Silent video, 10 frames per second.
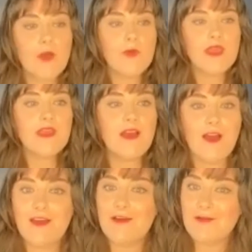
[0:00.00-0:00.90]
We
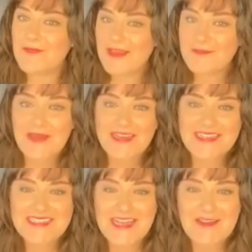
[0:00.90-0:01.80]
are, like Becky
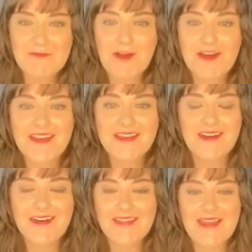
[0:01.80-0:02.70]
said, working
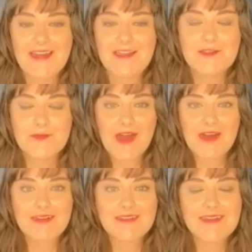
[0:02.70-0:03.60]
on that as
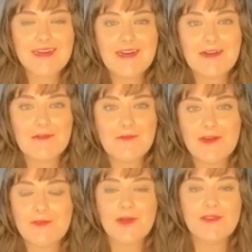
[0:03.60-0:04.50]
well.
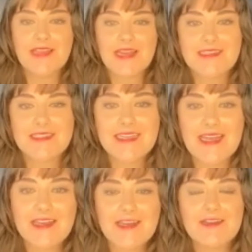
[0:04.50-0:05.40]
We're both Texas
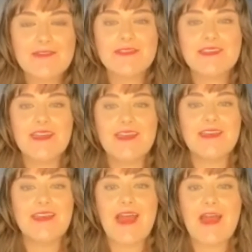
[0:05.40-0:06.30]
natives.
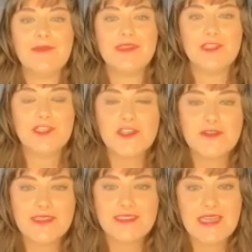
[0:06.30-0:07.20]
It happened to
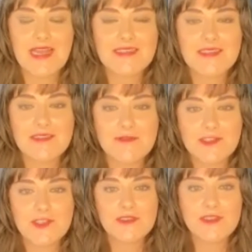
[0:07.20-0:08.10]
shoot in Texas,
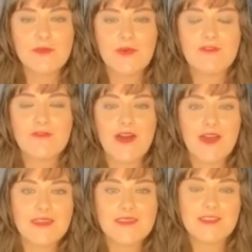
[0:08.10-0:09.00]
which is super
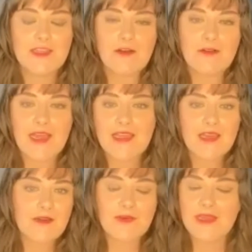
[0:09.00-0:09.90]
fun. So I
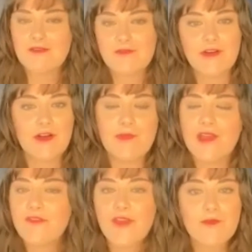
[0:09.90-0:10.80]
can't wait for all my
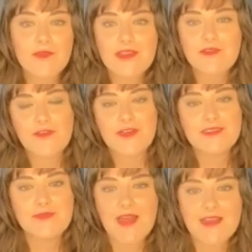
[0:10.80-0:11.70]
family and
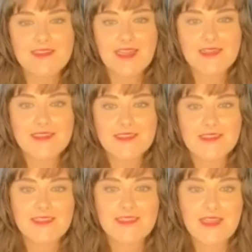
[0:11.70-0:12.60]
friends back in Texas
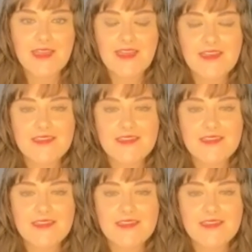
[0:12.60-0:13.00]
to see it.